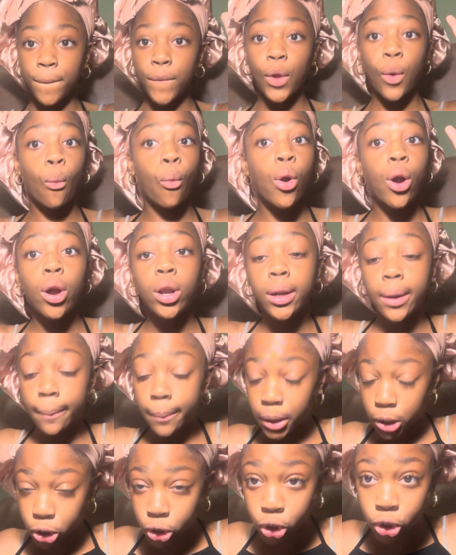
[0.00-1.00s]
world
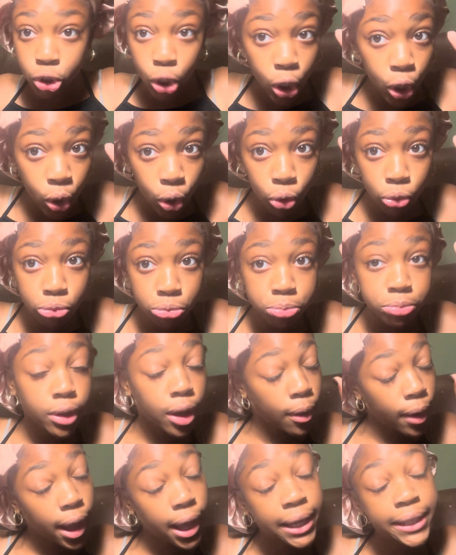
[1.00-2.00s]
number 2.
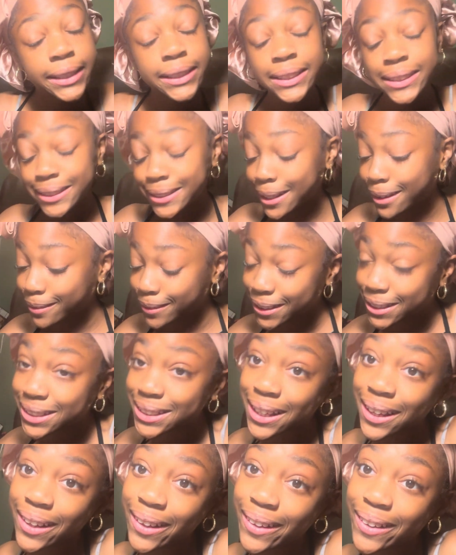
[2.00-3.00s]
Okay, number
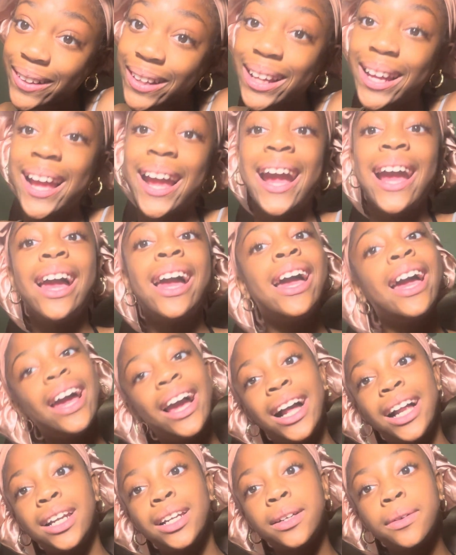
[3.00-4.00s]
2.
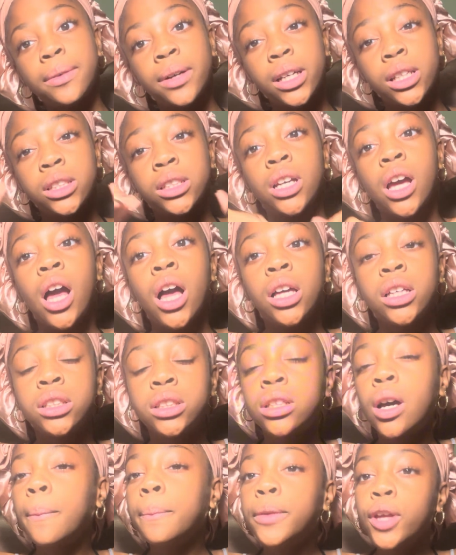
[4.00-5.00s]
Anyways,
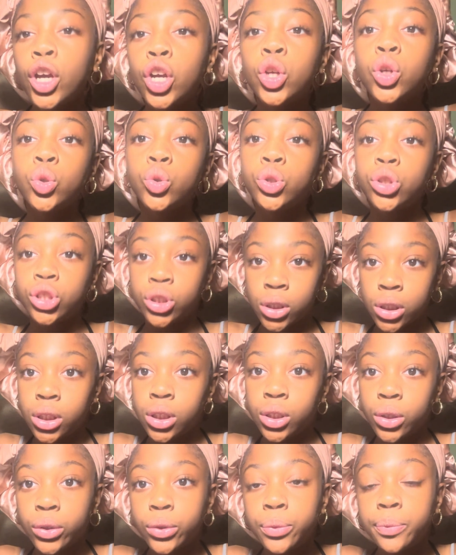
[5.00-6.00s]
something you should
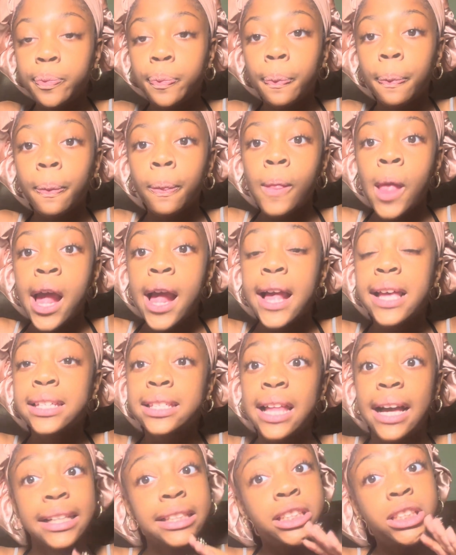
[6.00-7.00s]
do is
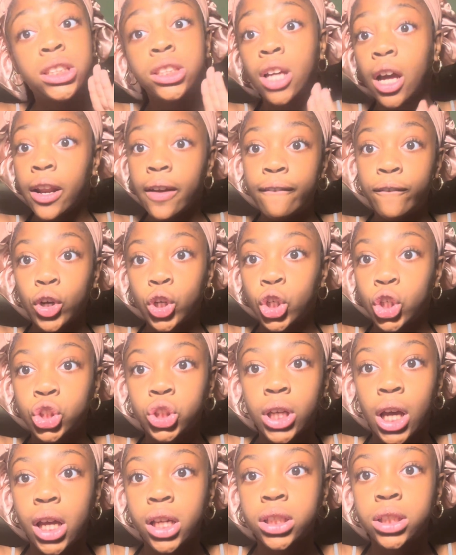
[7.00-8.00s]
like study for your
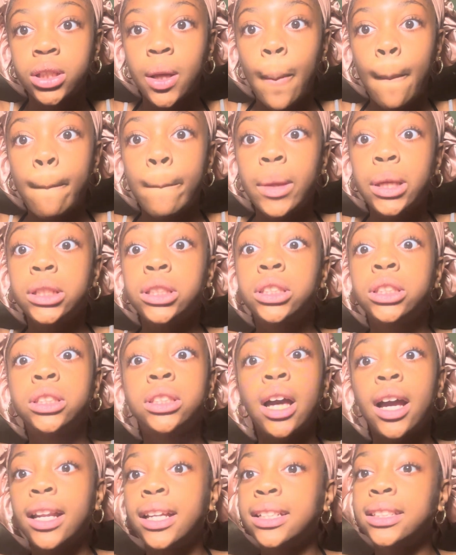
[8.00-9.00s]
test.
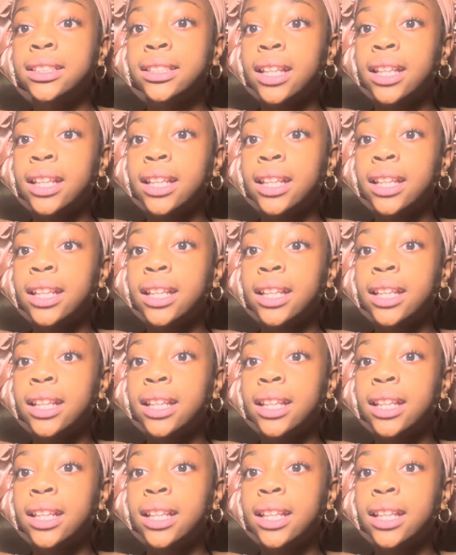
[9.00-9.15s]
Study,